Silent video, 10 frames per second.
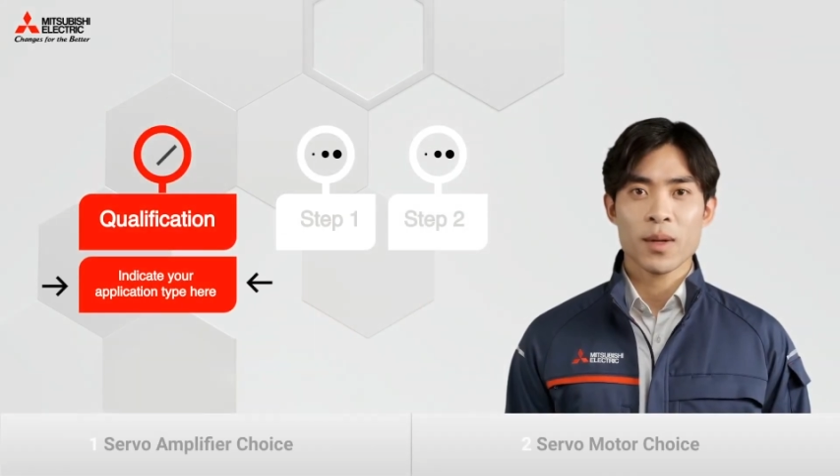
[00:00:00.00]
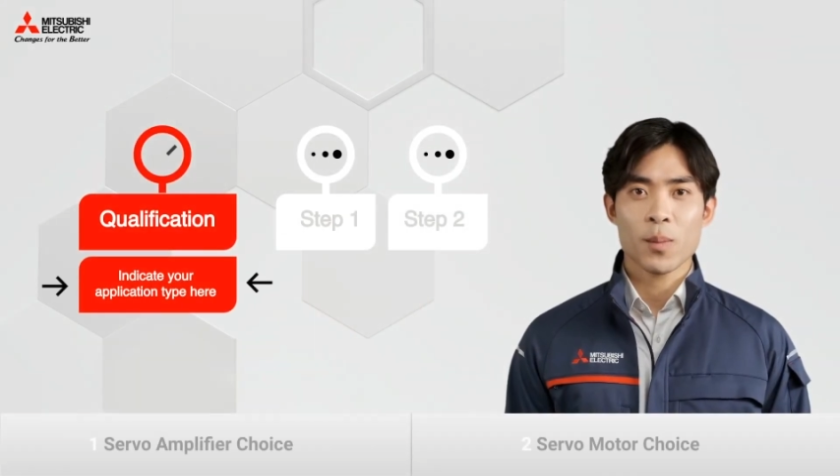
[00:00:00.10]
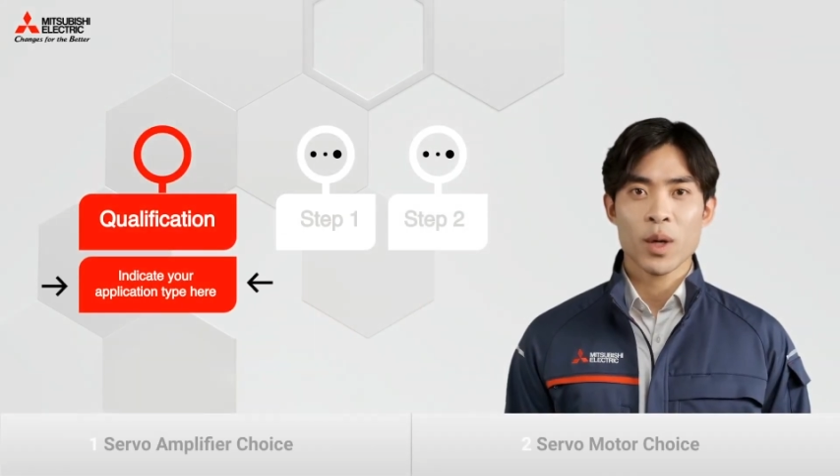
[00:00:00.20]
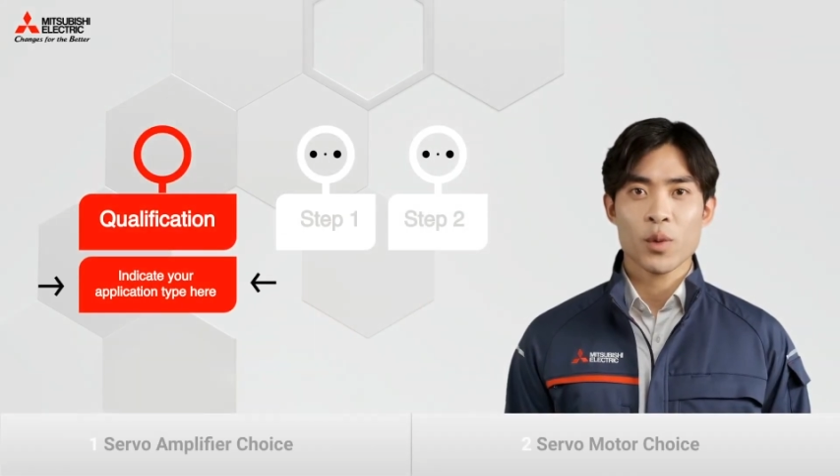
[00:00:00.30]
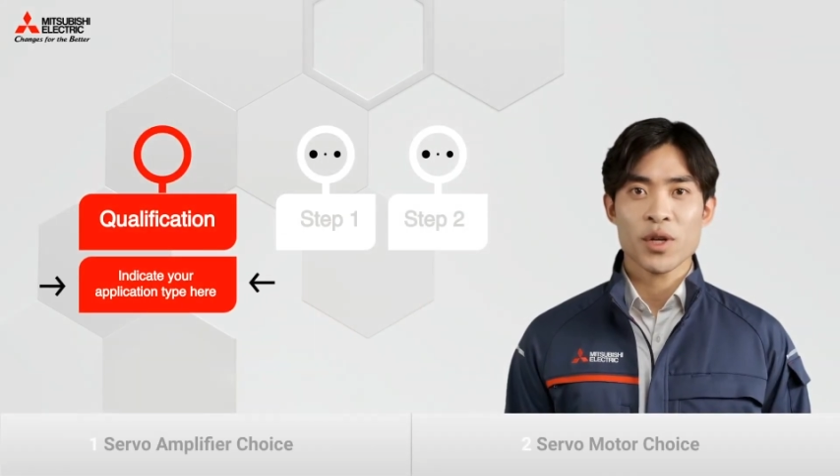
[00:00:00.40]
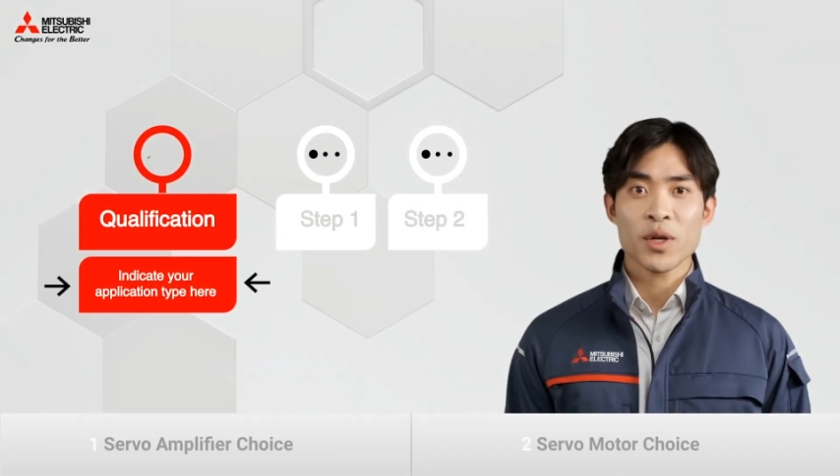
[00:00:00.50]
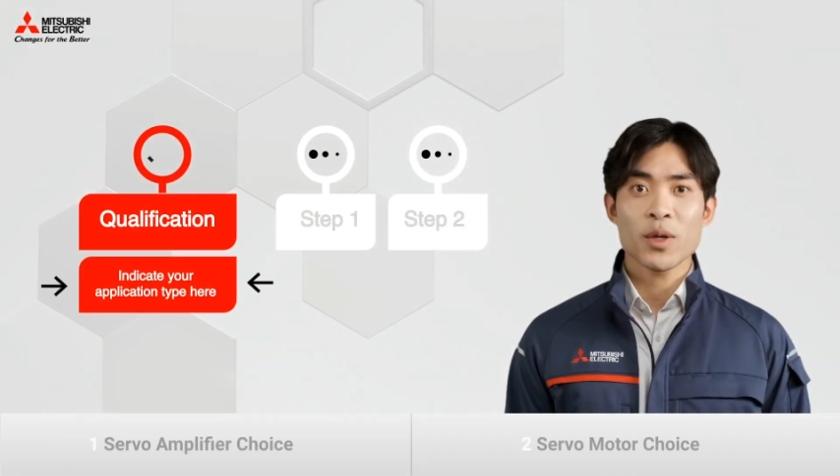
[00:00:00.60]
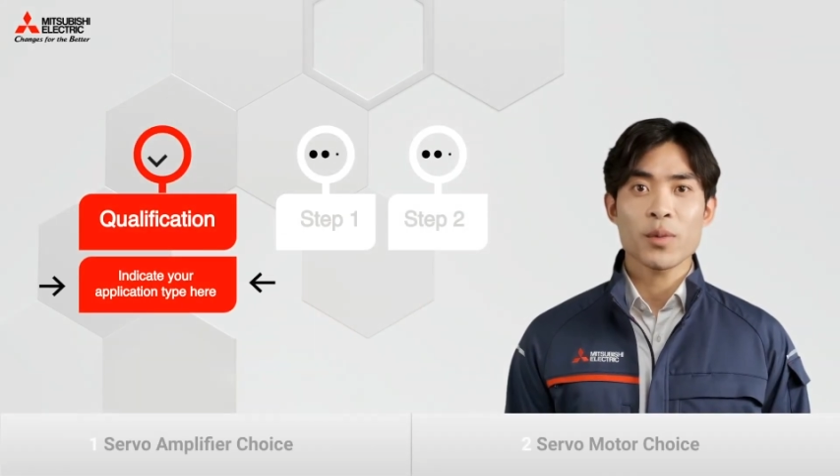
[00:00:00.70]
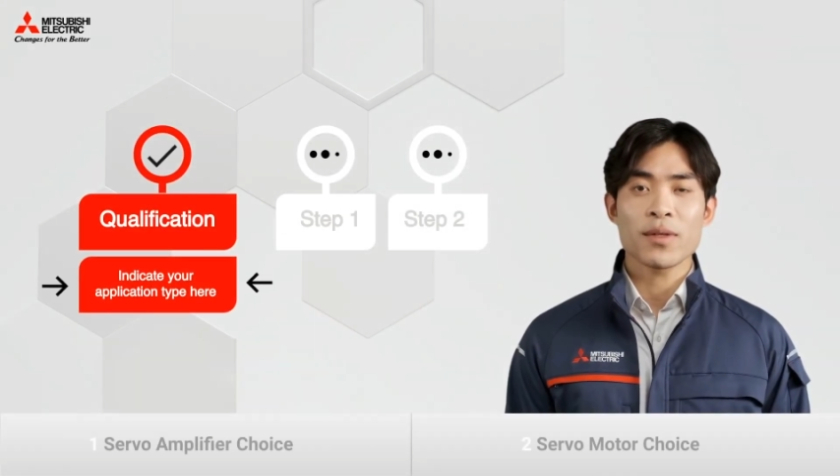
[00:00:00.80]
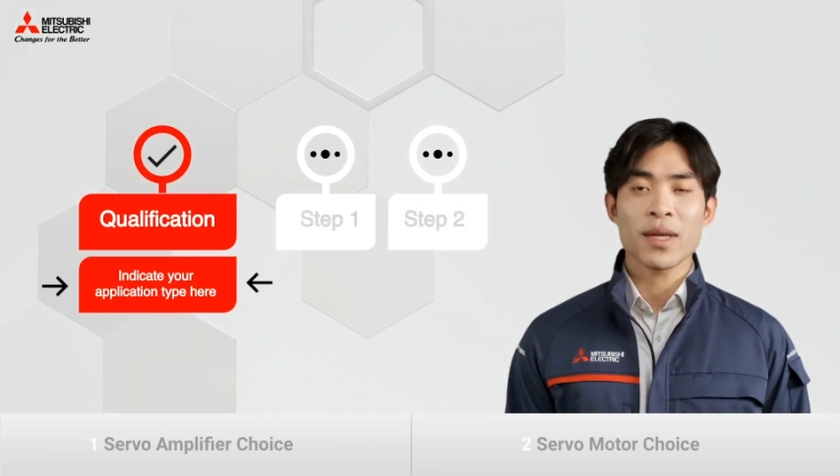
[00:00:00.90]
we will show
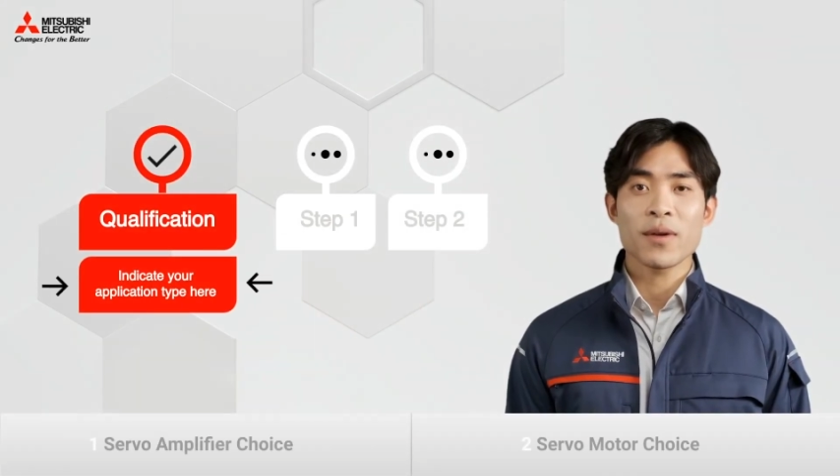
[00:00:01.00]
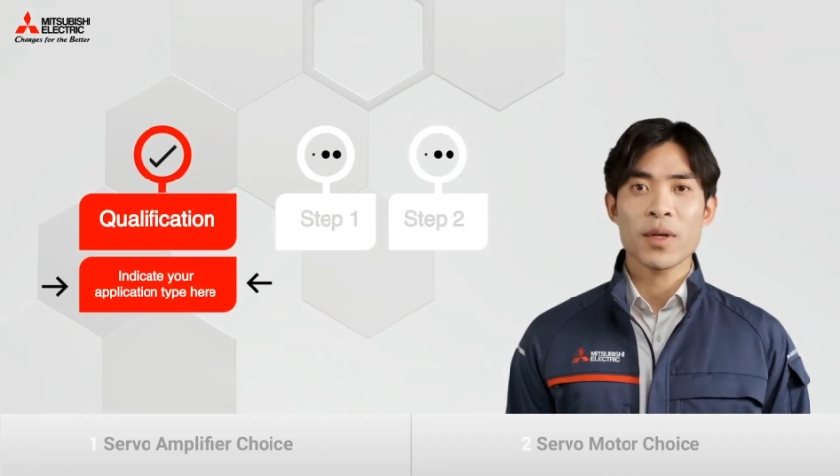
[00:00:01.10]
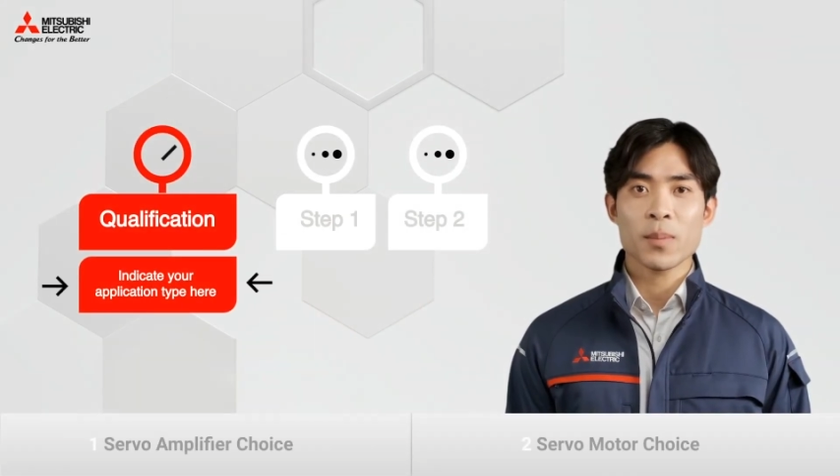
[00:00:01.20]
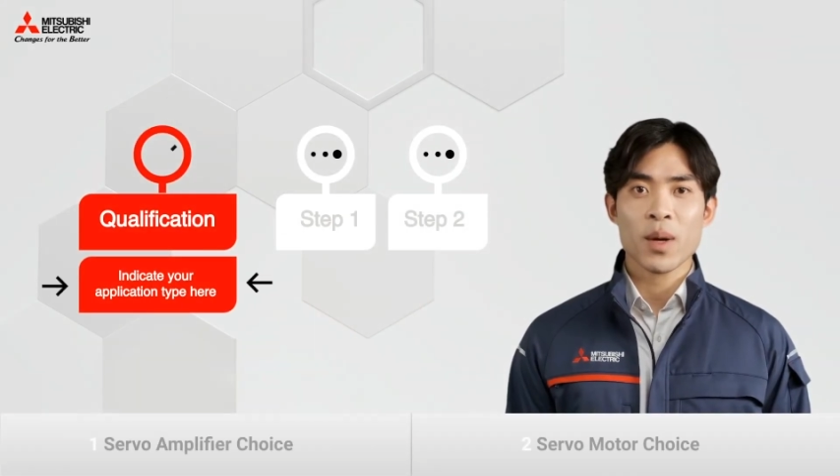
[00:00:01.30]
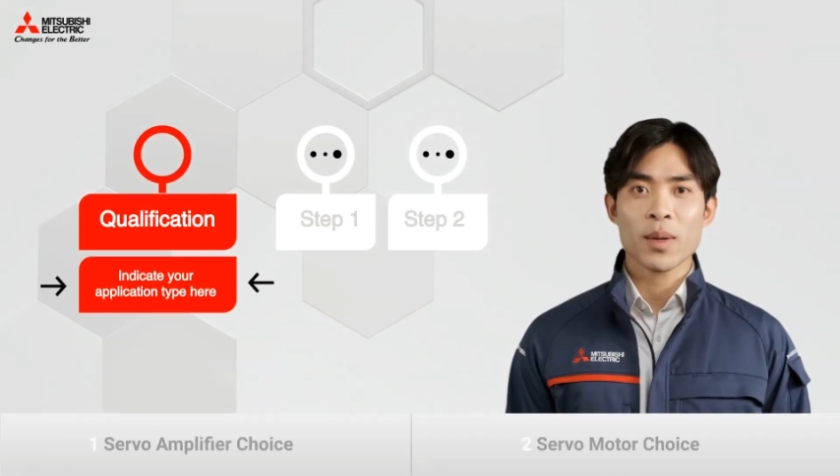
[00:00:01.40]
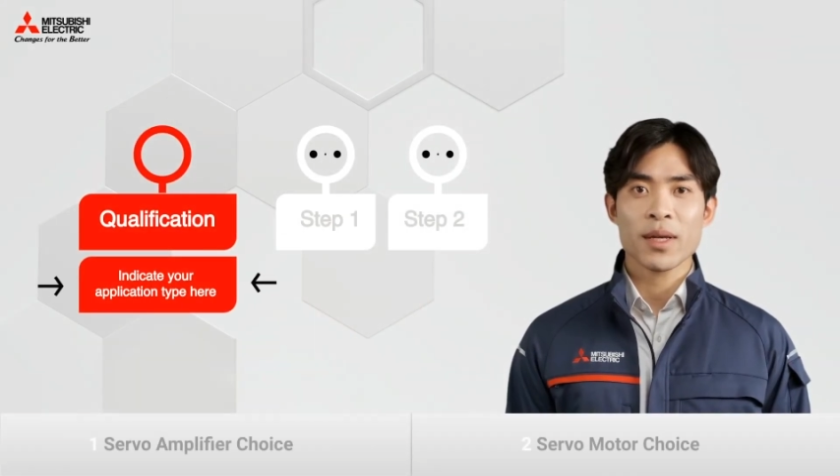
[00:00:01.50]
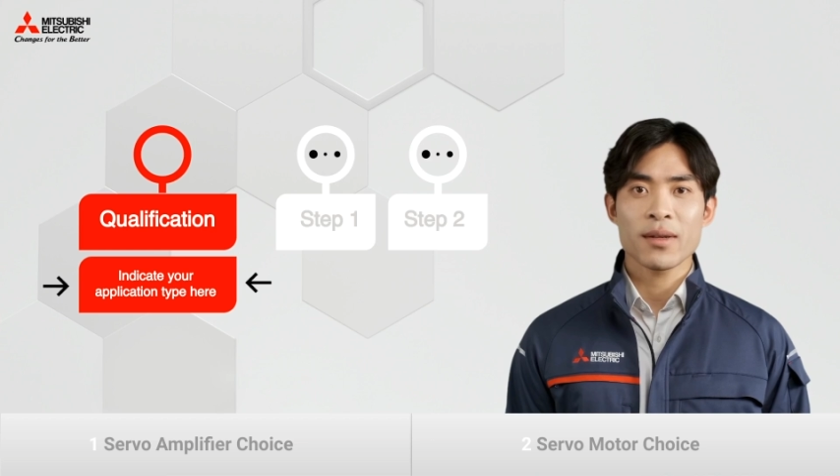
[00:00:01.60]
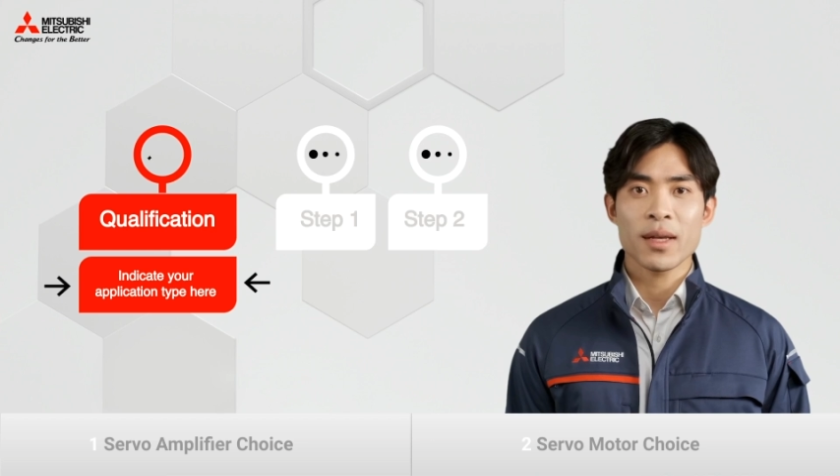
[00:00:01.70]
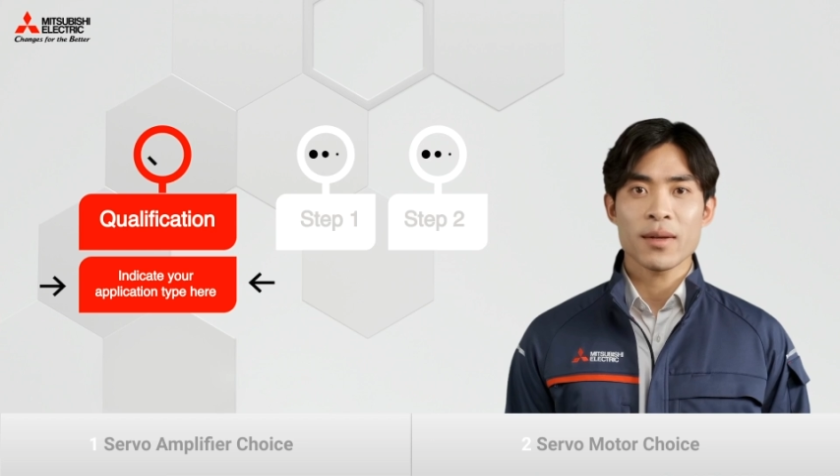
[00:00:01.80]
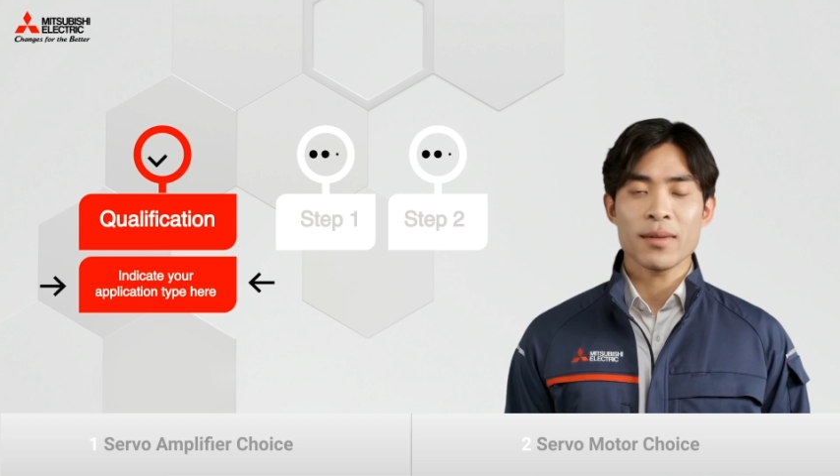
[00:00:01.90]
you a set of components